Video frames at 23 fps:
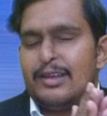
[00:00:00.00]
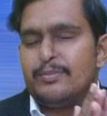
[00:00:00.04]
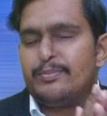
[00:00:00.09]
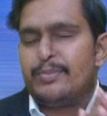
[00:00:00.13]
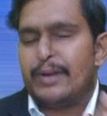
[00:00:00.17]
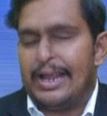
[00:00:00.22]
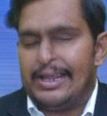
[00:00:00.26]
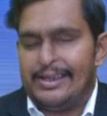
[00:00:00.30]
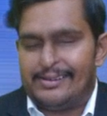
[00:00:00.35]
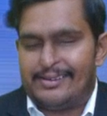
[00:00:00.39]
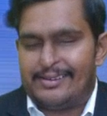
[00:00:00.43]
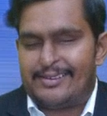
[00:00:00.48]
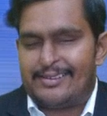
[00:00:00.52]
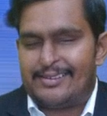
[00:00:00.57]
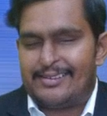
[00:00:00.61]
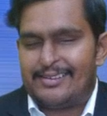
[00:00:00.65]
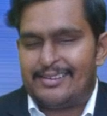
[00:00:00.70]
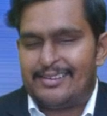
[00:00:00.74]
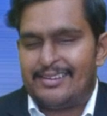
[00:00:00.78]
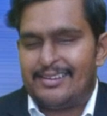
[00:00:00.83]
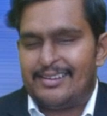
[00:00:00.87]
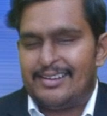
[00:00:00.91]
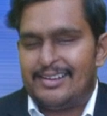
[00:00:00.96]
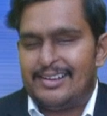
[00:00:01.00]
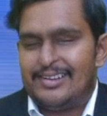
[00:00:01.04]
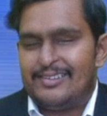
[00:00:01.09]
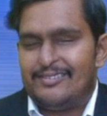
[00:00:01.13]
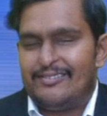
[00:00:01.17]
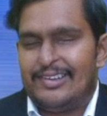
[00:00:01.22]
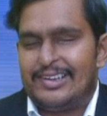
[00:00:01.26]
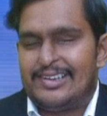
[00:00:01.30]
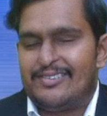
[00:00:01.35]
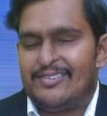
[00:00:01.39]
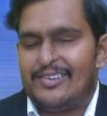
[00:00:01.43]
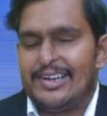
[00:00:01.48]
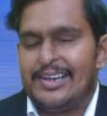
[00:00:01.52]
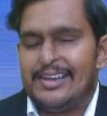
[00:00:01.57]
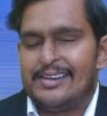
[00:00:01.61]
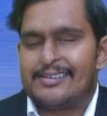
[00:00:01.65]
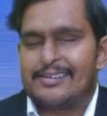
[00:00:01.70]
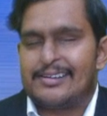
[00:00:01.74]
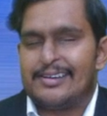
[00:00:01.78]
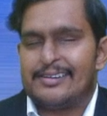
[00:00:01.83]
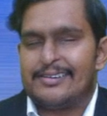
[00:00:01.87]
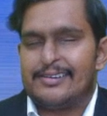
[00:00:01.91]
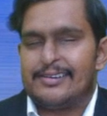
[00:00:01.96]
price, which we
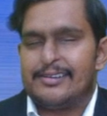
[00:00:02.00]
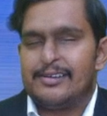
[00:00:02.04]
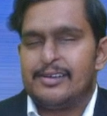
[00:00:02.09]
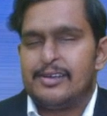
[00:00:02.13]
discussed.